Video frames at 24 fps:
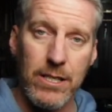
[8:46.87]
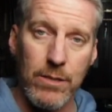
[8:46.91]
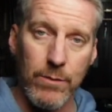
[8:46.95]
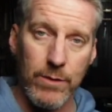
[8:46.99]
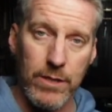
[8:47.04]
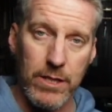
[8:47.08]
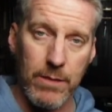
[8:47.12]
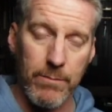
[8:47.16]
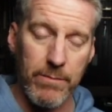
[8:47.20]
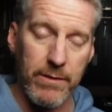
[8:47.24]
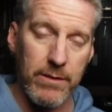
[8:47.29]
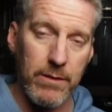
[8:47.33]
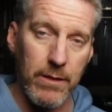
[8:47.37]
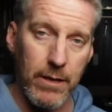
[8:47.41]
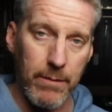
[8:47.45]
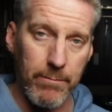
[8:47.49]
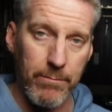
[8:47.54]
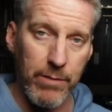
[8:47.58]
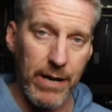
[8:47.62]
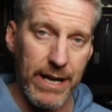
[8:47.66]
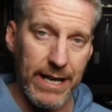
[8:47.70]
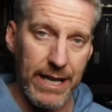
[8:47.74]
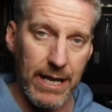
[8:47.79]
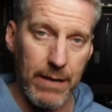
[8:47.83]
So it's a
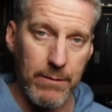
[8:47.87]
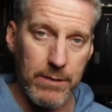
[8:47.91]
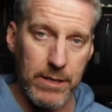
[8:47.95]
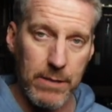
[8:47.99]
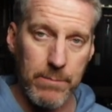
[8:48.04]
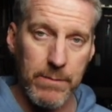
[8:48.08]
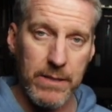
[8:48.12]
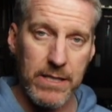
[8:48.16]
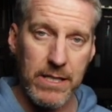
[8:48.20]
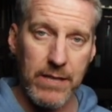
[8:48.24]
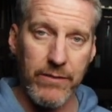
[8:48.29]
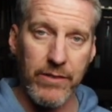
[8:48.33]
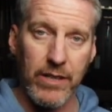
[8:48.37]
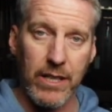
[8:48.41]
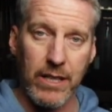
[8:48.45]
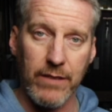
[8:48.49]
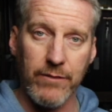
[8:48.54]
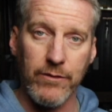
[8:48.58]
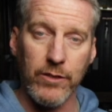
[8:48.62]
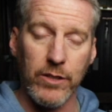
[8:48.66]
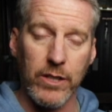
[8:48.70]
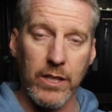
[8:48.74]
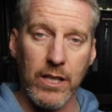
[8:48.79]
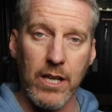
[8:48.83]
bracket specifically
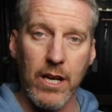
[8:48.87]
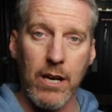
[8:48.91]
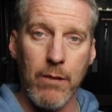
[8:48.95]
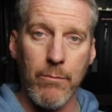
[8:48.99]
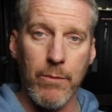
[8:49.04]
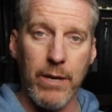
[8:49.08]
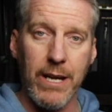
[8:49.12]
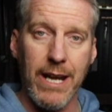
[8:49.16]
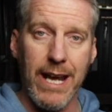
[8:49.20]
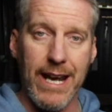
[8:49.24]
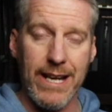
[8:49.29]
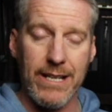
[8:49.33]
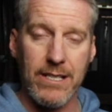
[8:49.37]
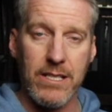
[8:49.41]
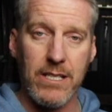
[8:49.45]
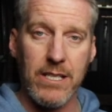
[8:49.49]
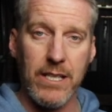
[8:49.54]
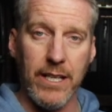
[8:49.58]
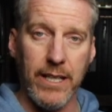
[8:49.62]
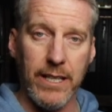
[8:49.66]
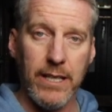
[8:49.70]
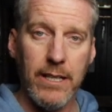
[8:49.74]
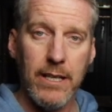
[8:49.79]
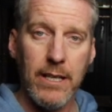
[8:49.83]
for the Garmin
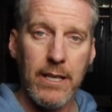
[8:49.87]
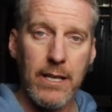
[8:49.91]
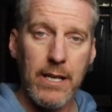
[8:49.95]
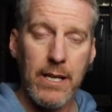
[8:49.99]
XT.